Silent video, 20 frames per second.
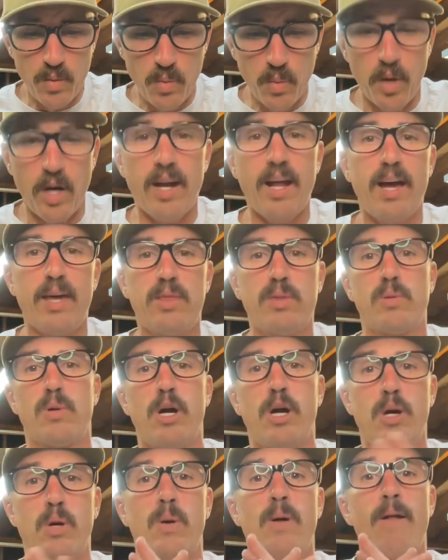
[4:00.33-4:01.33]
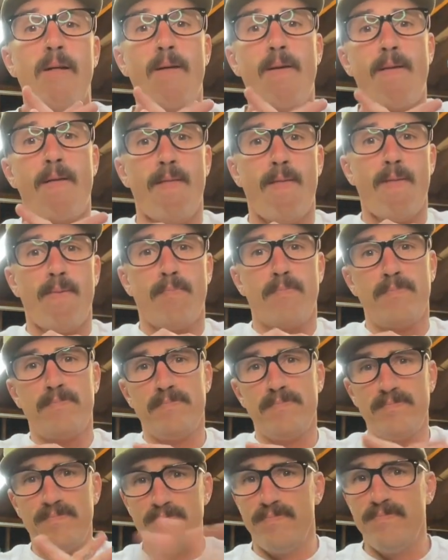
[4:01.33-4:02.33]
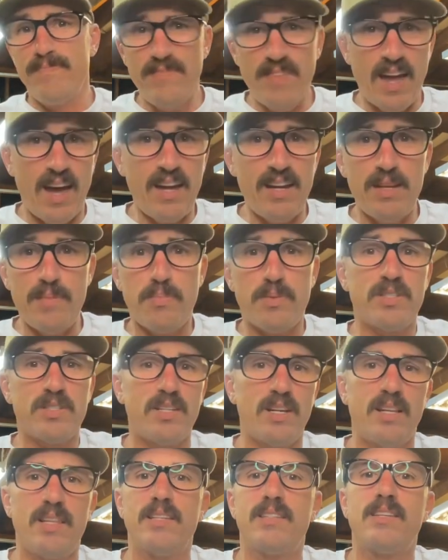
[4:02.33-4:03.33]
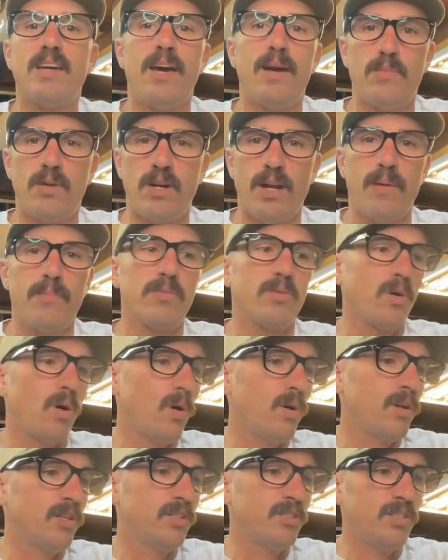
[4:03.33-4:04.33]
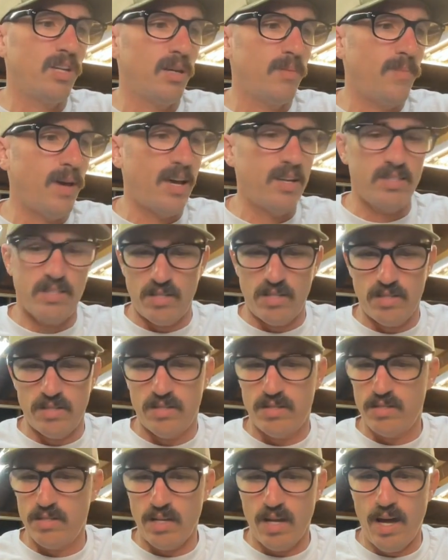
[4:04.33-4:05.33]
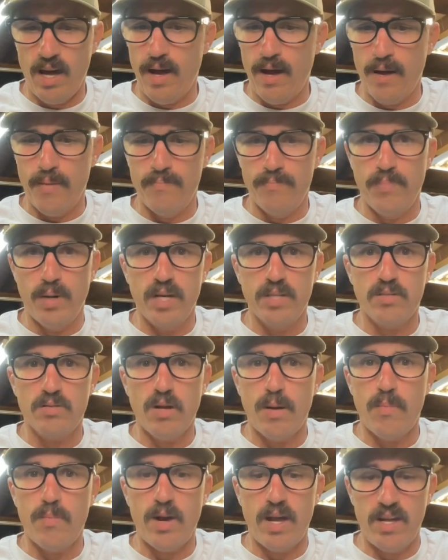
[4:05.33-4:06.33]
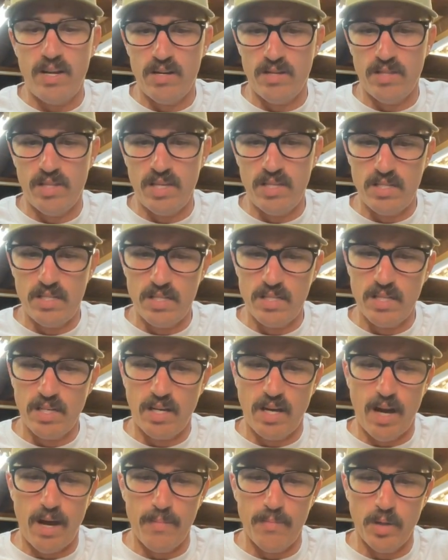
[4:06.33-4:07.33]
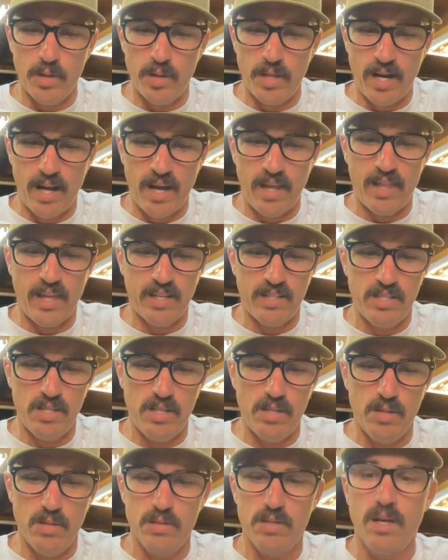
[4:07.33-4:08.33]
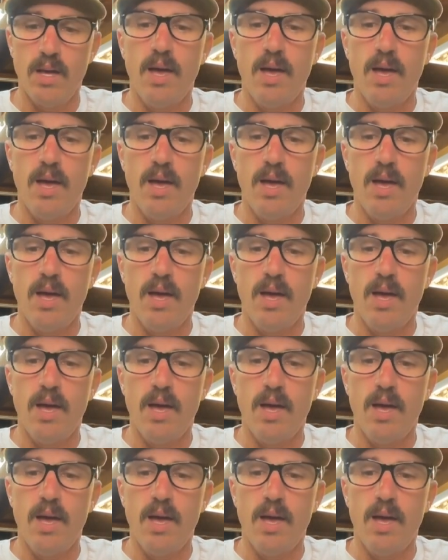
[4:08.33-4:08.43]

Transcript: what I throw 90% of the time when I'm throwing a Jig Masters Buzz Grub right here. This is the combo that I like to use.